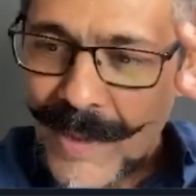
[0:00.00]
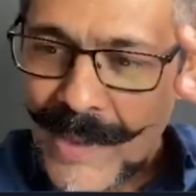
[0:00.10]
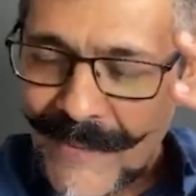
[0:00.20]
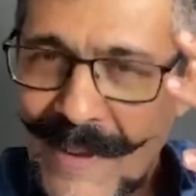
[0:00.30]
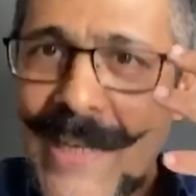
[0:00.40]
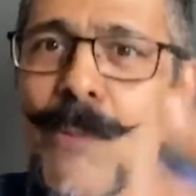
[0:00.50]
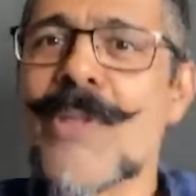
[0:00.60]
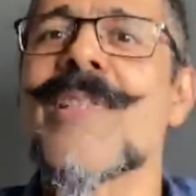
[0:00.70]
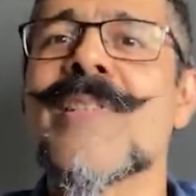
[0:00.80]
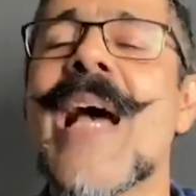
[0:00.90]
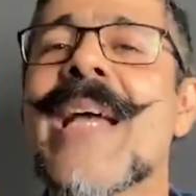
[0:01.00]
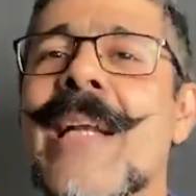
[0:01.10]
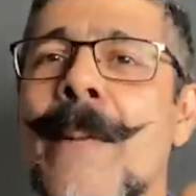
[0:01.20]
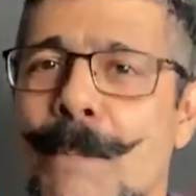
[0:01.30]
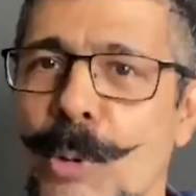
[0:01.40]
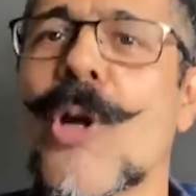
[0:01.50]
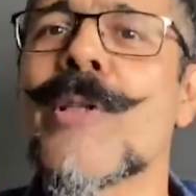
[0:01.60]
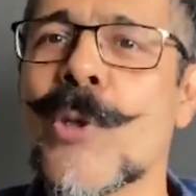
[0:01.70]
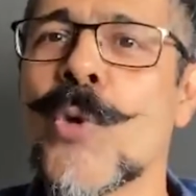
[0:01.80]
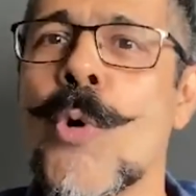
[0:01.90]
Defender was designed and put
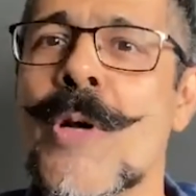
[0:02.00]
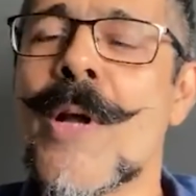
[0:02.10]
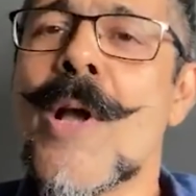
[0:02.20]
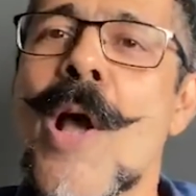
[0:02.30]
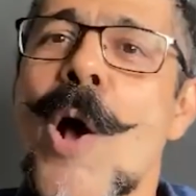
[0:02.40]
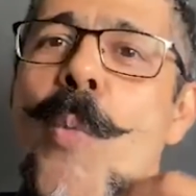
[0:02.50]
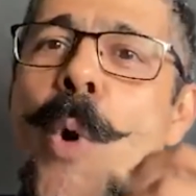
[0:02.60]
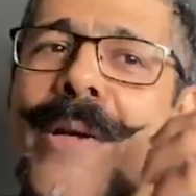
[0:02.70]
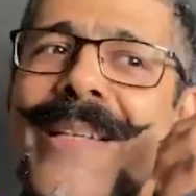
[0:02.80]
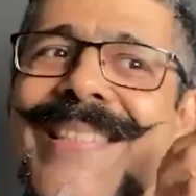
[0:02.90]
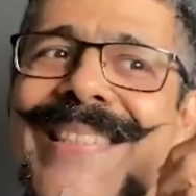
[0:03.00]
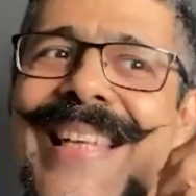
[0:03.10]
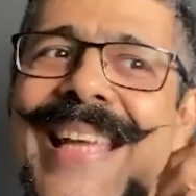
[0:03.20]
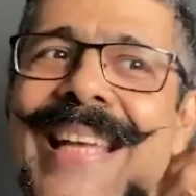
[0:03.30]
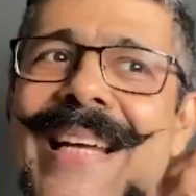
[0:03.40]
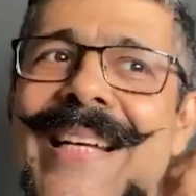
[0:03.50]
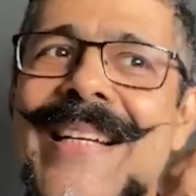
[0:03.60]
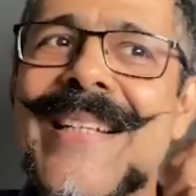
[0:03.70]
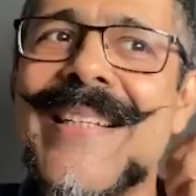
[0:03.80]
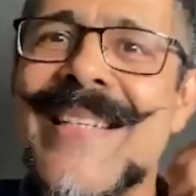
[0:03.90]
on the road, what is the
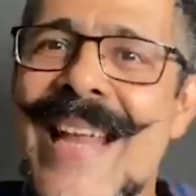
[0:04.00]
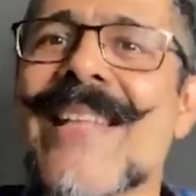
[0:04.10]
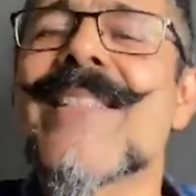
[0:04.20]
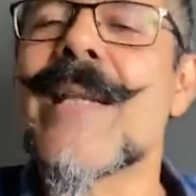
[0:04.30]
next